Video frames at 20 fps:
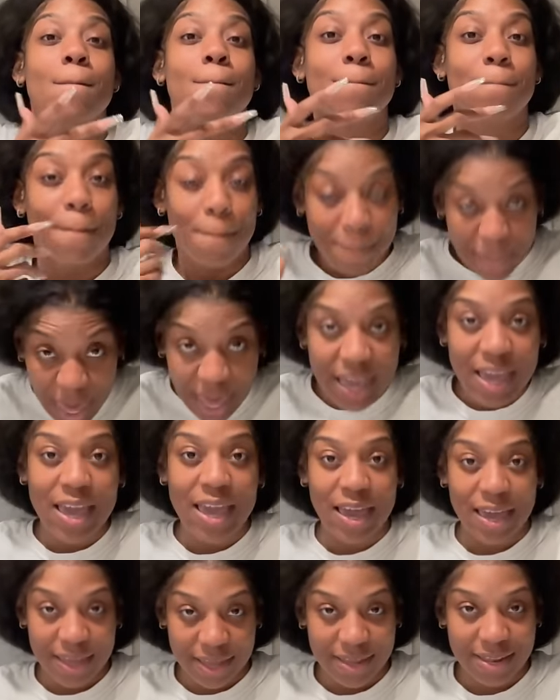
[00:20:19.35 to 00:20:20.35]

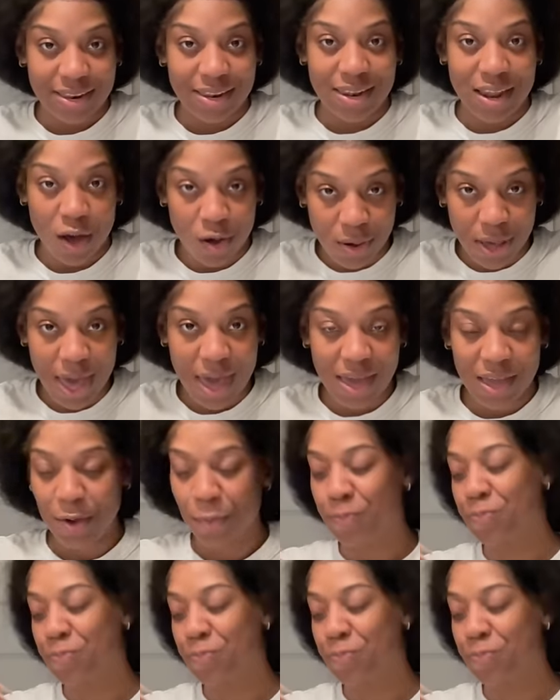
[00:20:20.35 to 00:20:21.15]
man. Okay?